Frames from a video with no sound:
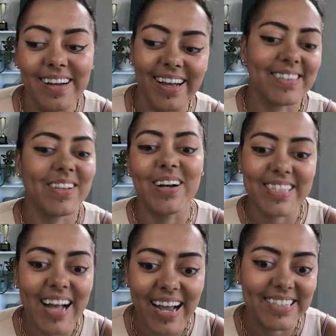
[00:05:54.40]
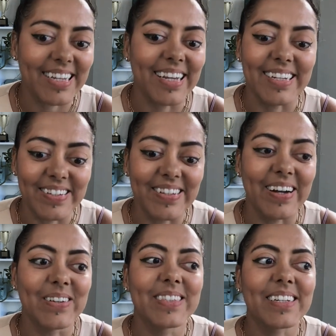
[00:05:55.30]
as long as I did, you
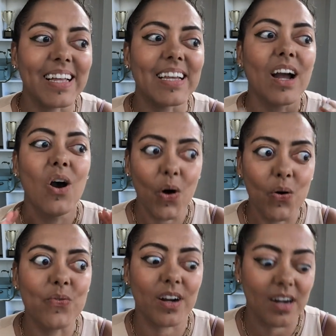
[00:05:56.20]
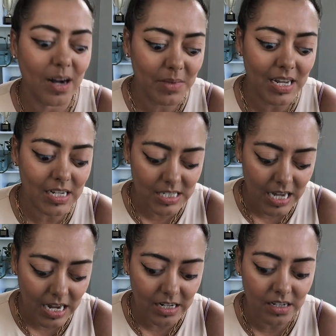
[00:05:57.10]
know, to like overcome that
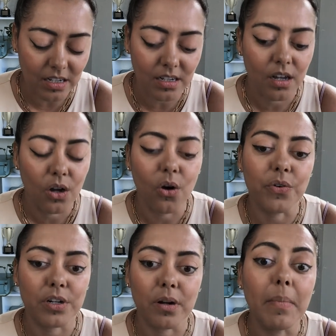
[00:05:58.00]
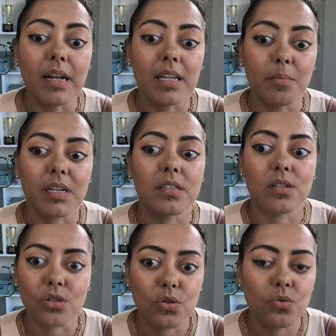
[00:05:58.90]
anxiety over your money because the
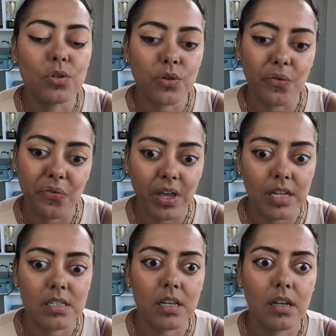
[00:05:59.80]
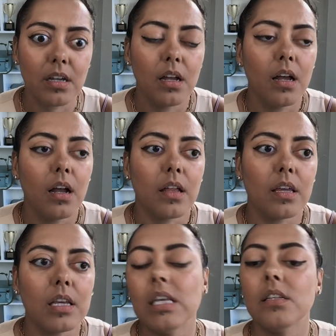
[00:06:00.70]
sooner you face it,
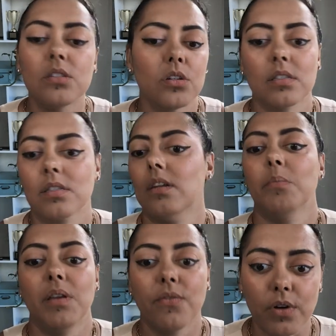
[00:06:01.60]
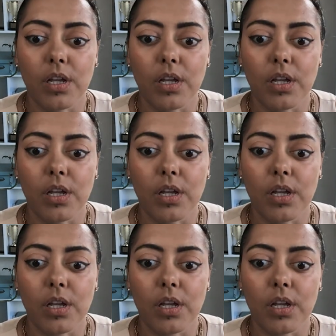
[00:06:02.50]
the easier it's going to be for